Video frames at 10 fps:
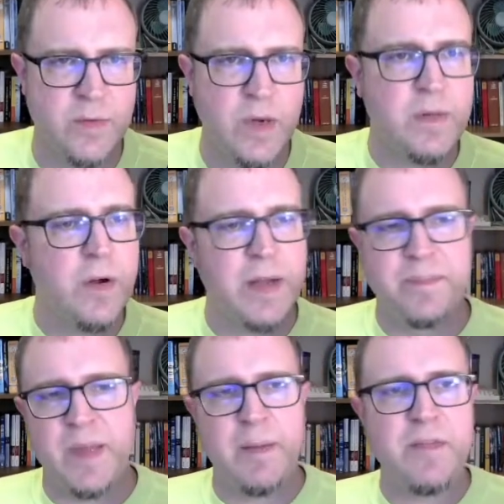Well, okay,
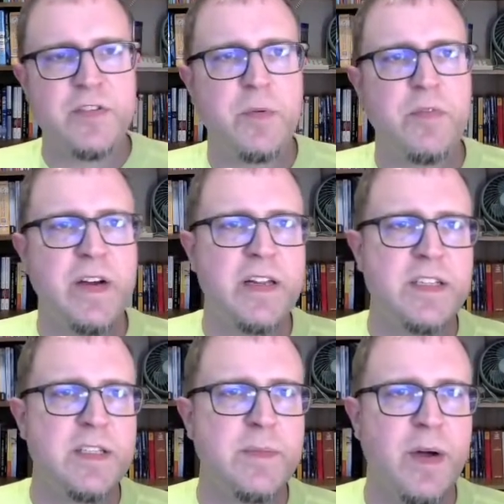I'm having trouble finding this
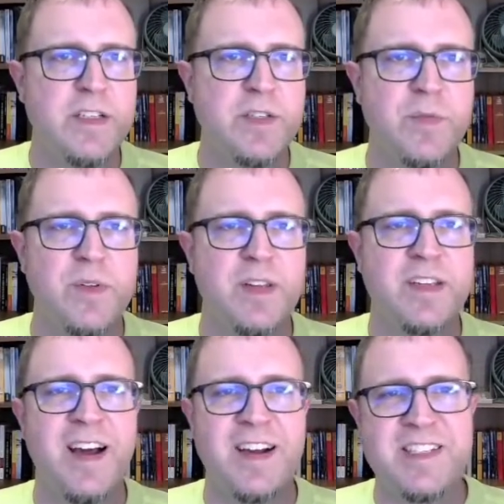in the box, or the
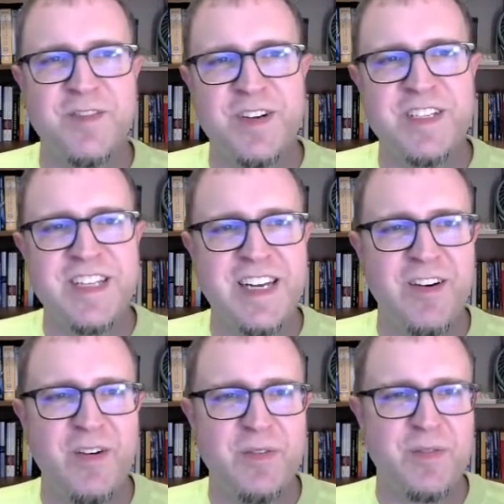docs, so we're just going to go
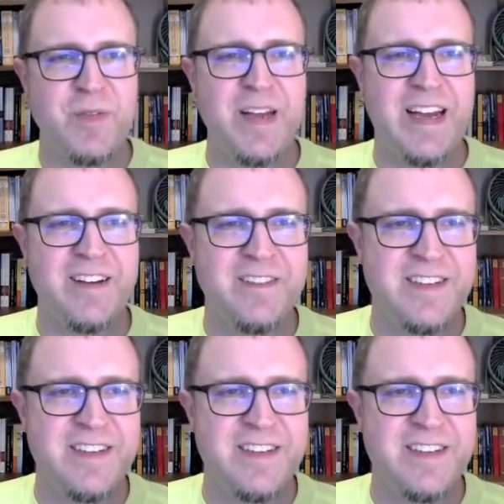on with what we have.